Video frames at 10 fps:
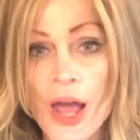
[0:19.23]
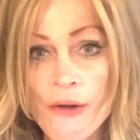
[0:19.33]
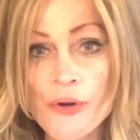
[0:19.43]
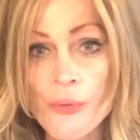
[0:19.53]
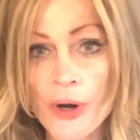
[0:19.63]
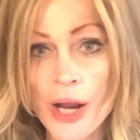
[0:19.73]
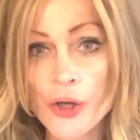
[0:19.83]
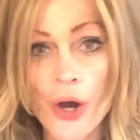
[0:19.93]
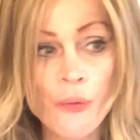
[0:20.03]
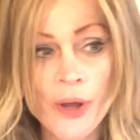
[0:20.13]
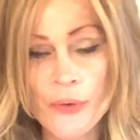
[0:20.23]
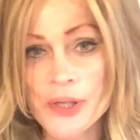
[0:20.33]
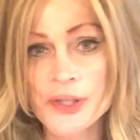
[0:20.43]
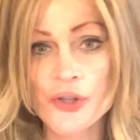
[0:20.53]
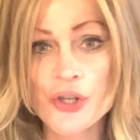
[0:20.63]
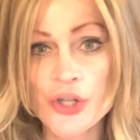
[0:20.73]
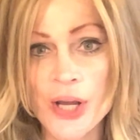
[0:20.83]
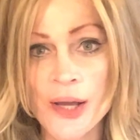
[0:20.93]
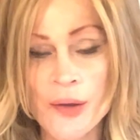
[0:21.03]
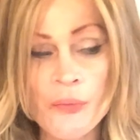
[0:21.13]
everywhere I go, whether it's at the
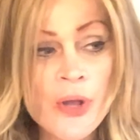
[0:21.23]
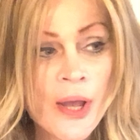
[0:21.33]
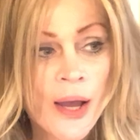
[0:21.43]
gym,